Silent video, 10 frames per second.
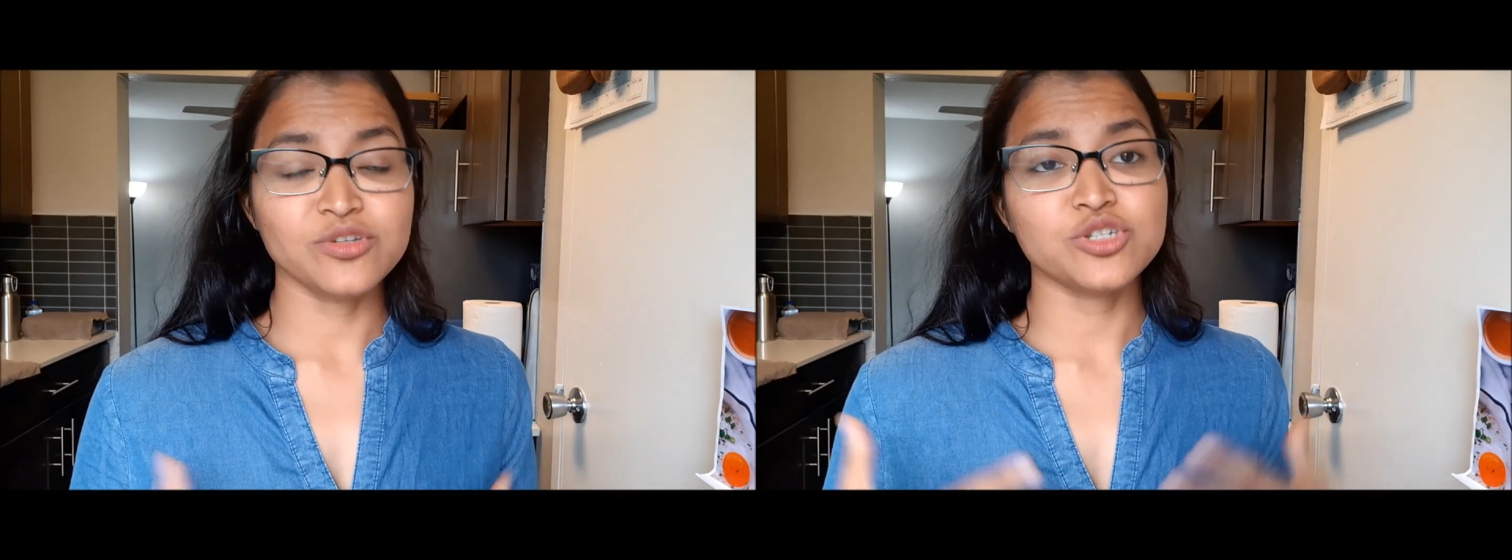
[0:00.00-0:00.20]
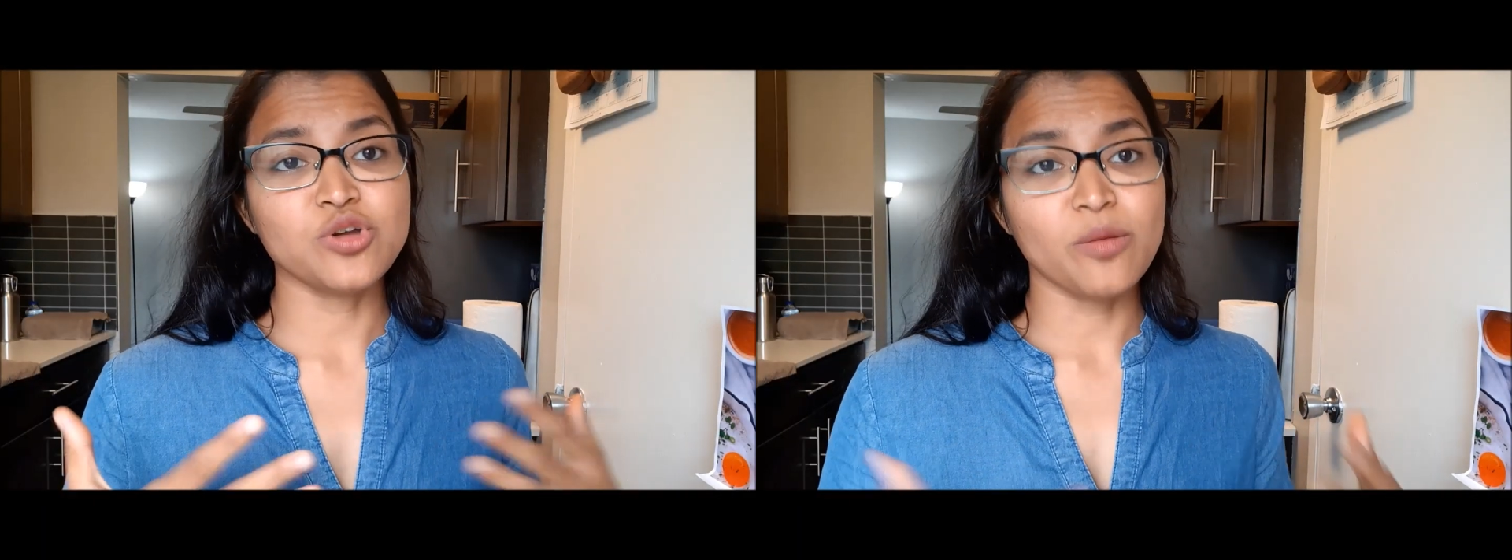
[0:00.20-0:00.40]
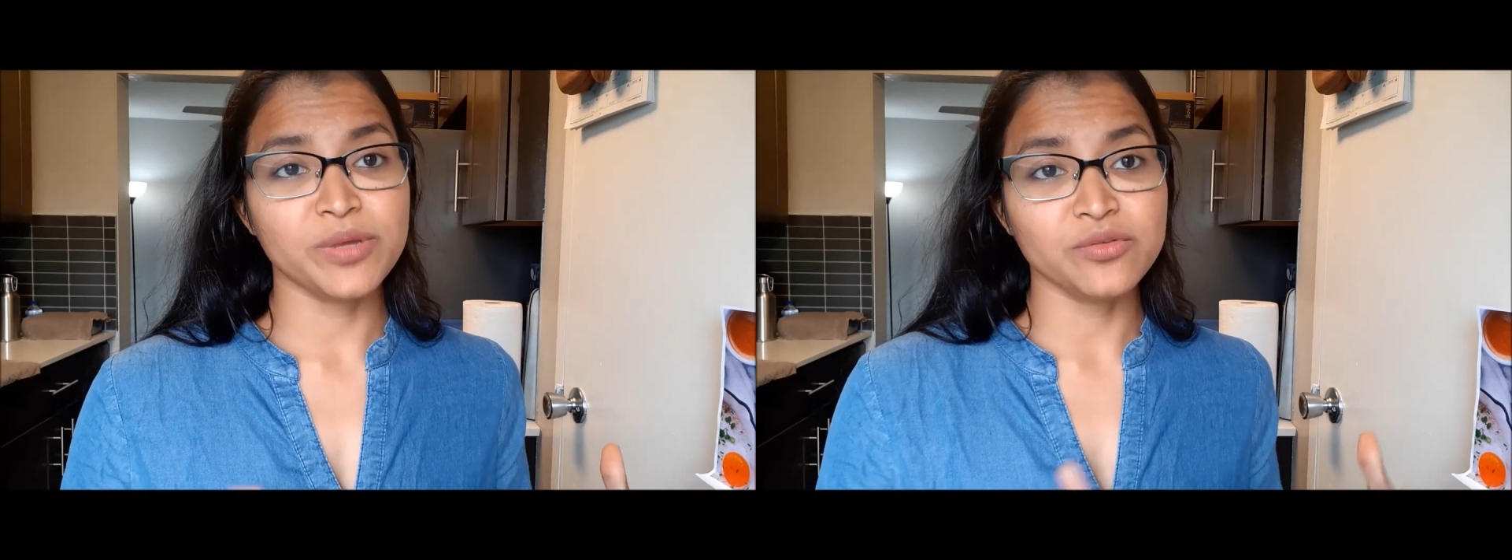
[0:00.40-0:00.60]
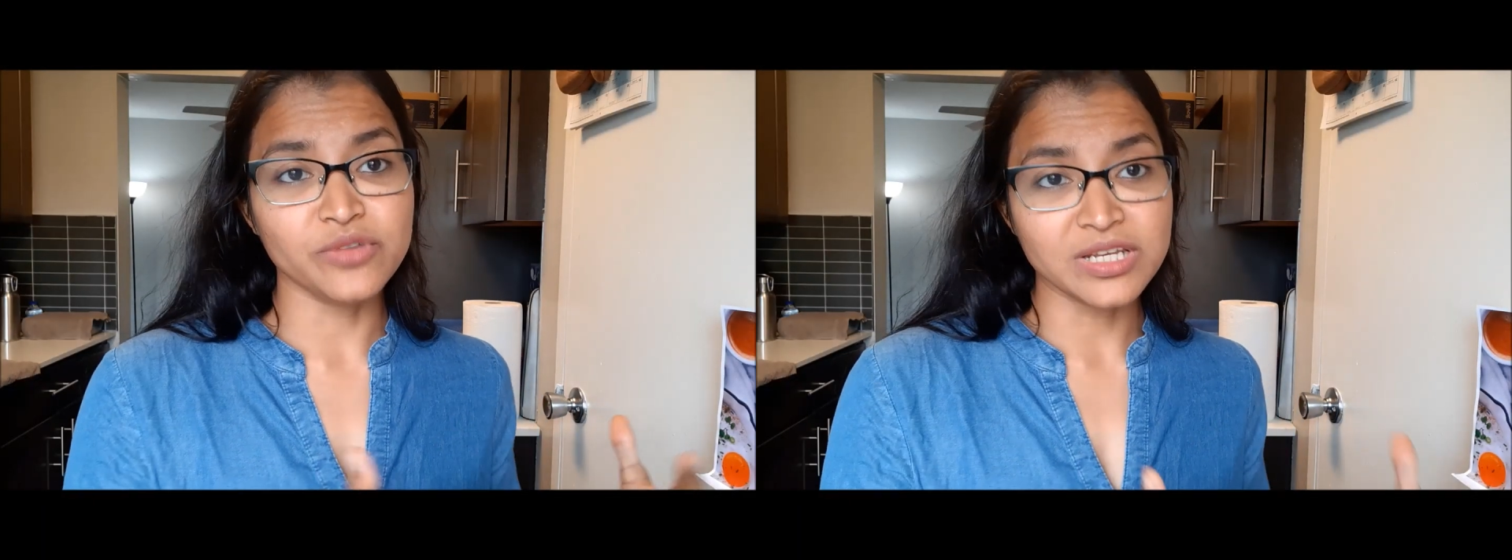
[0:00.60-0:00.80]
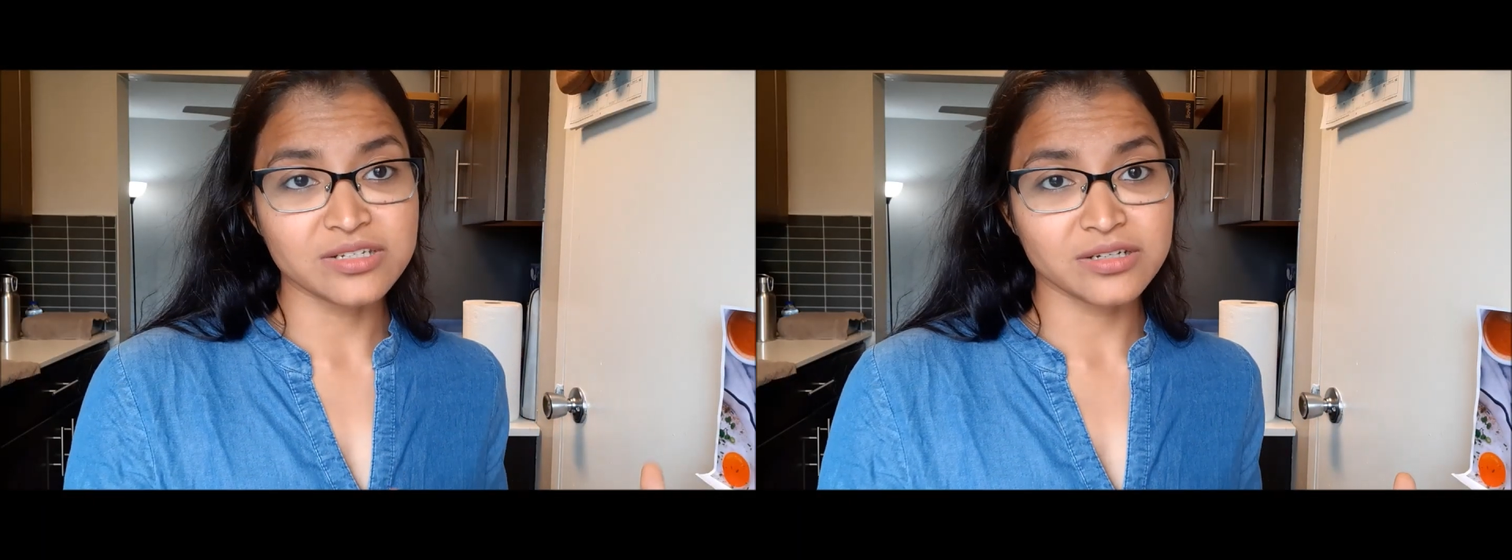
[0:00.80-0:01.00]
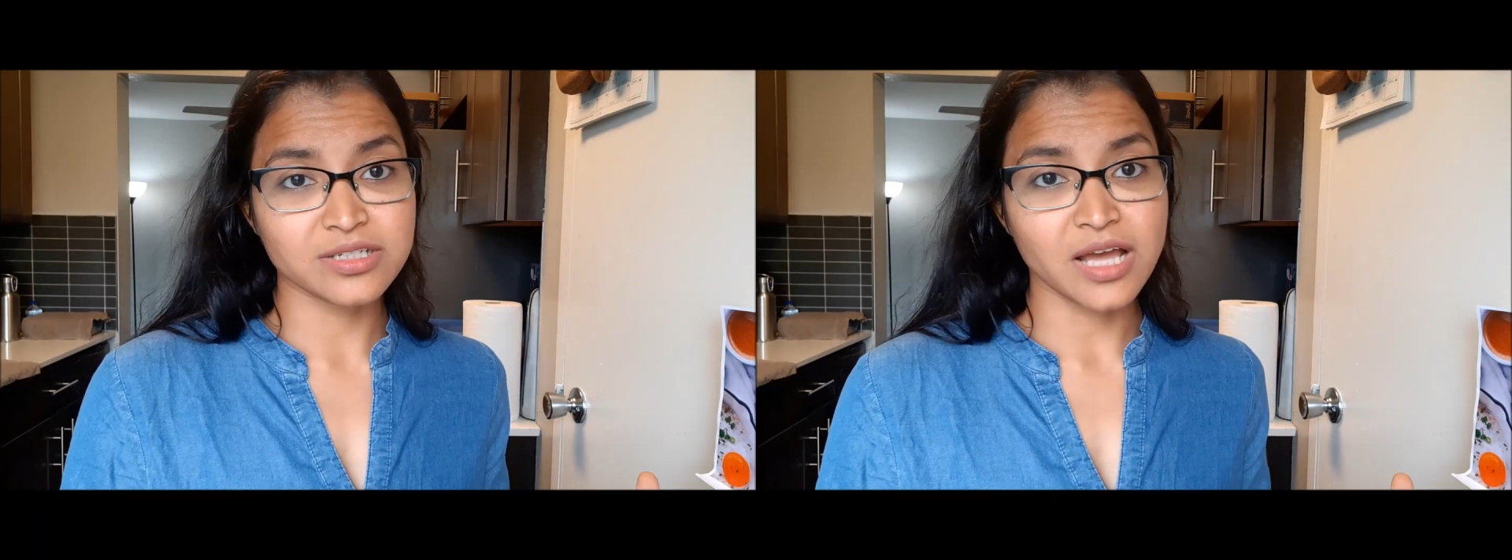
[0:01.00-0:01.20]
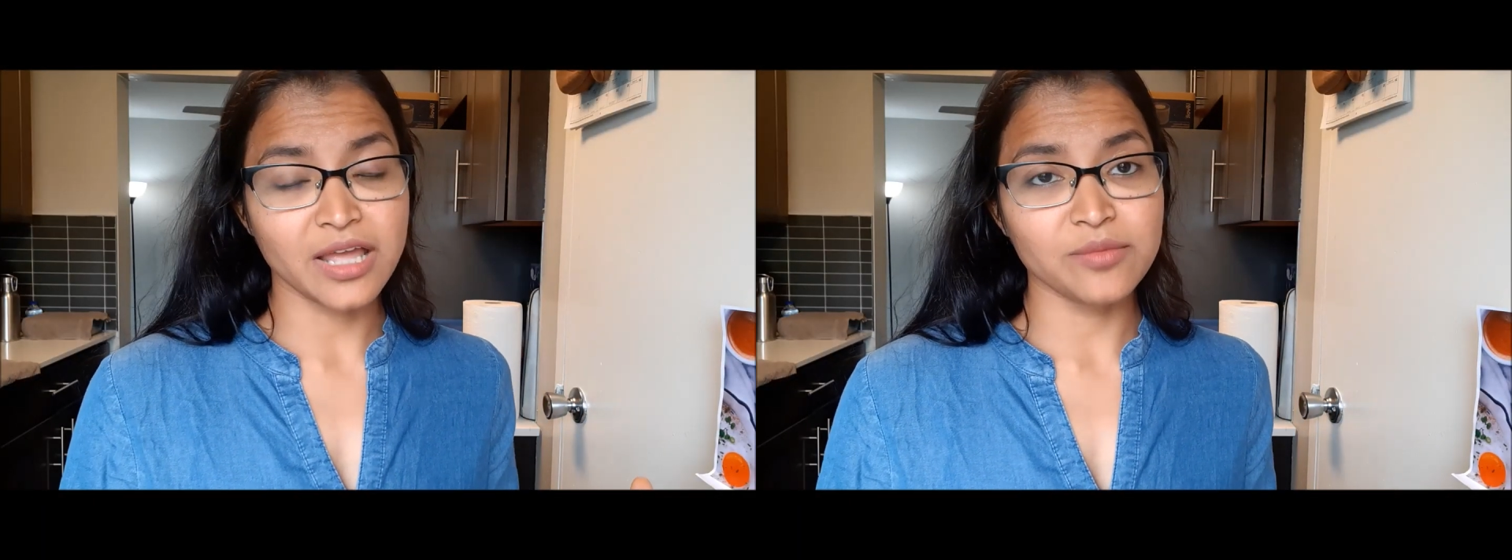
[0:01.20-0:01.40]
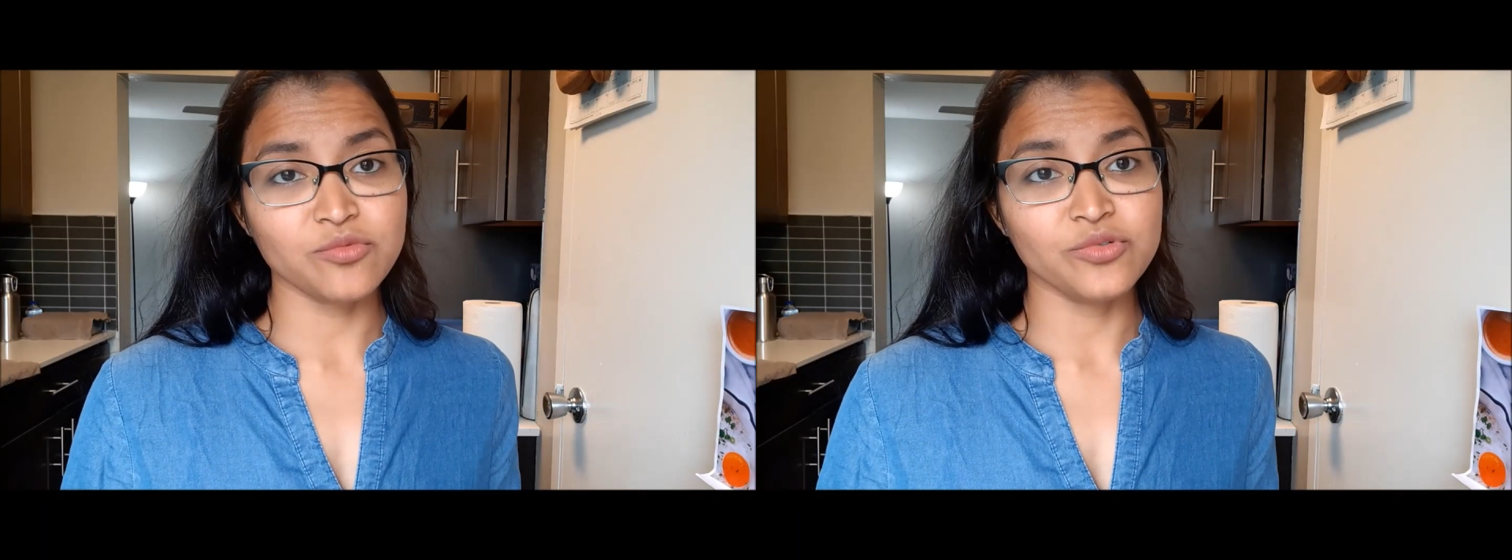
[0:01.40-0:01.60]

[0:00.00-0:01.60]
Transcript: shop in winter time,